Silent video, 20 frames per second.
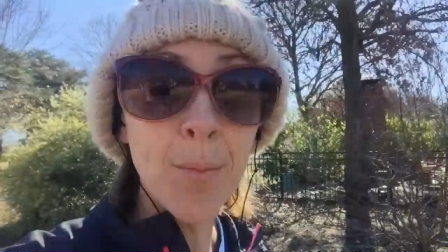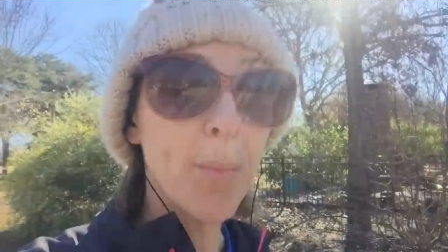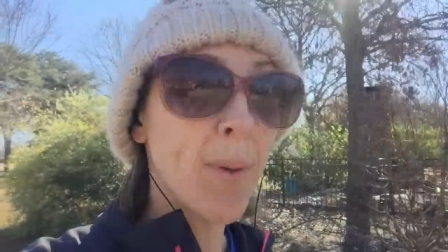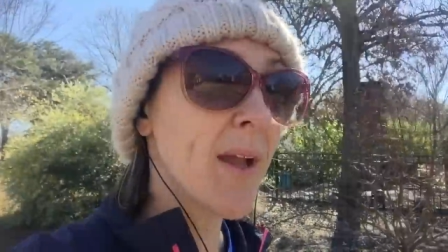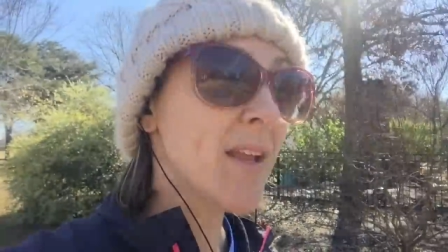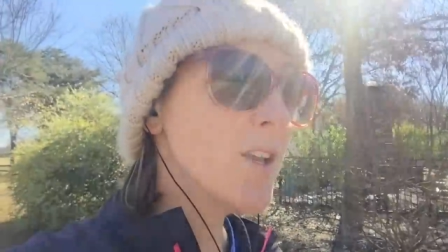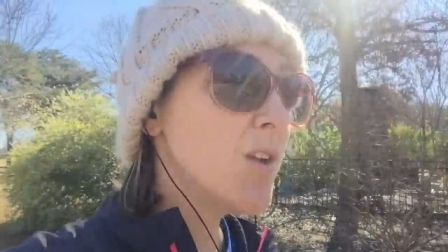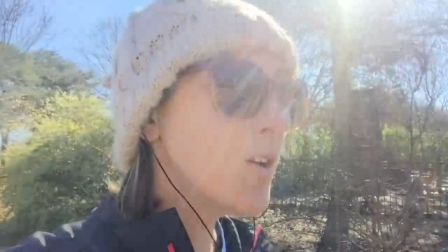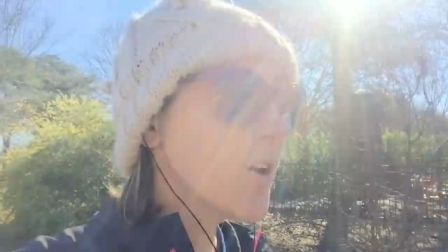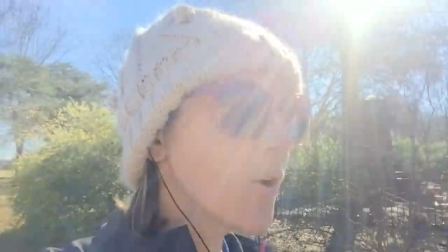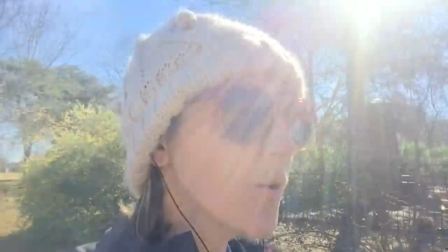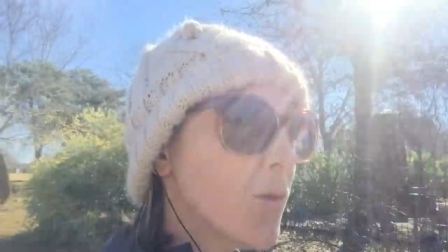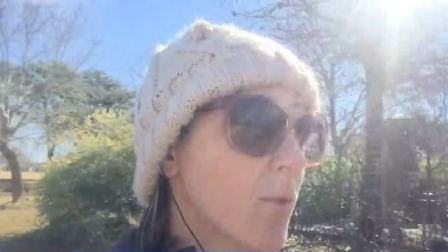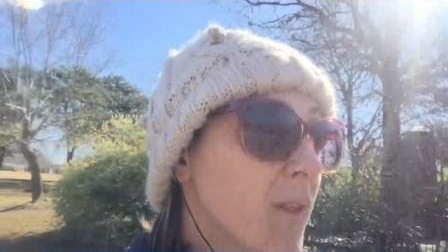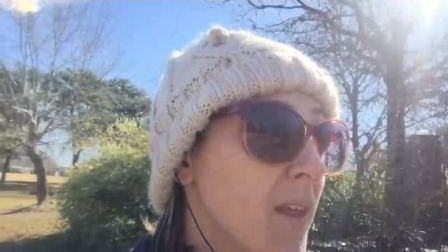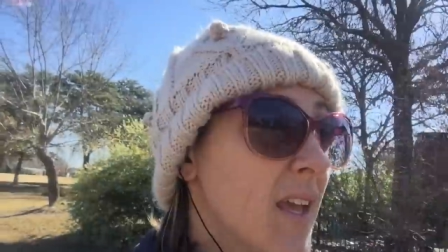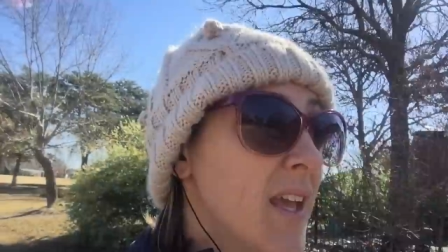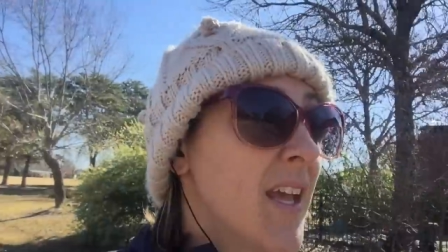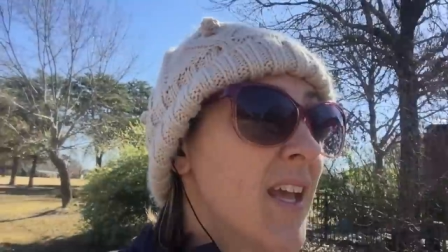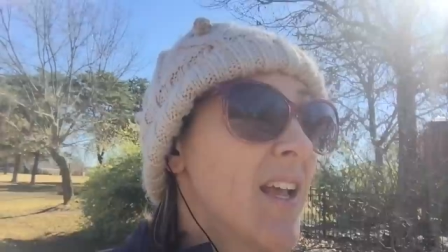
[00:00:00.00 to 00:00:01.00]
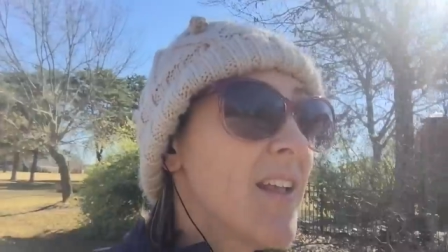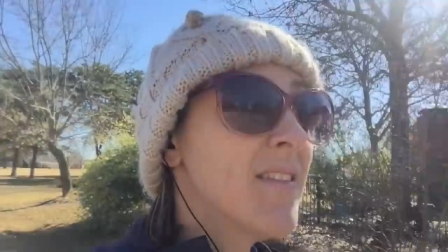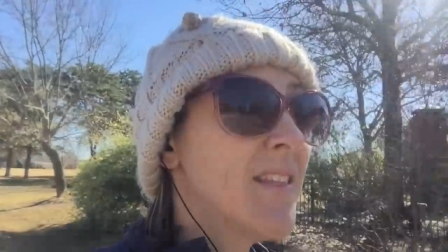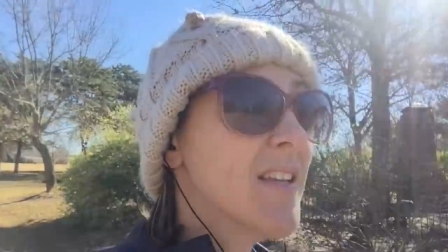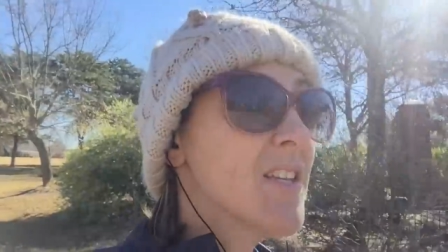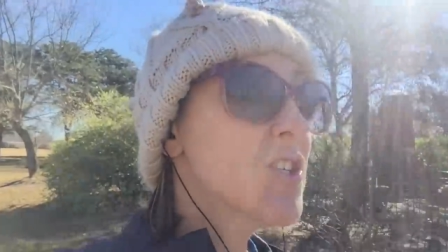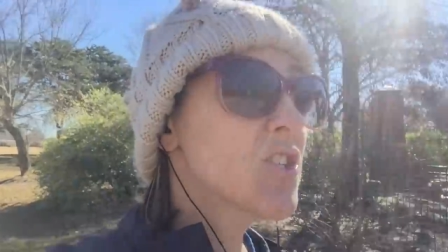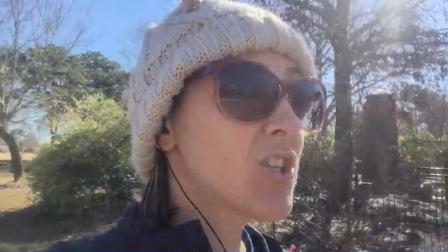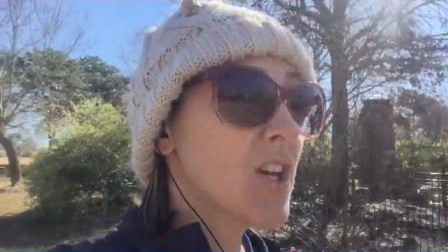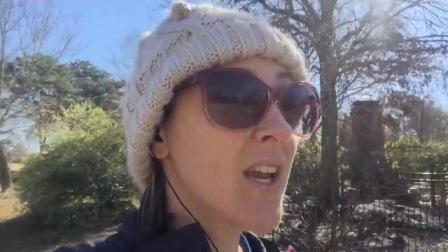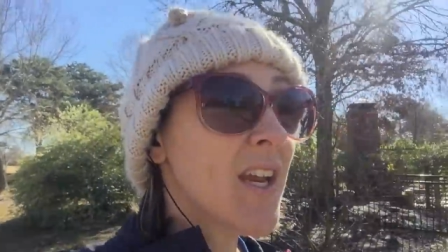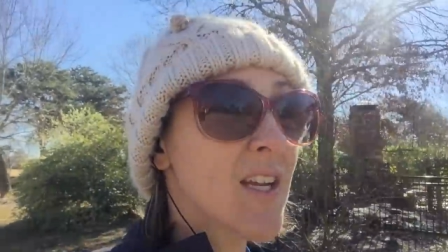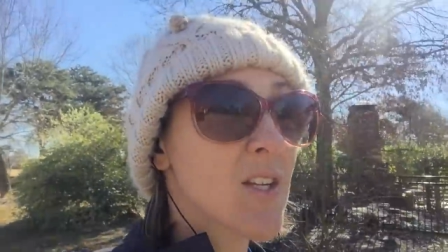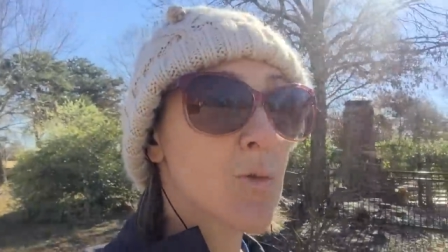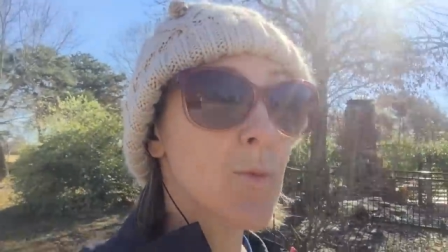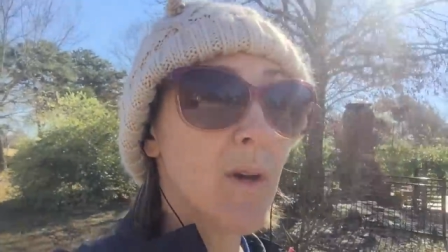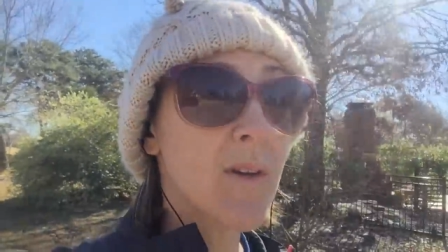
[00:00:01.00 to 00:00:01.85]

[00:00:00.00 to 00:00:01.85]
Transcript: but you know, things change.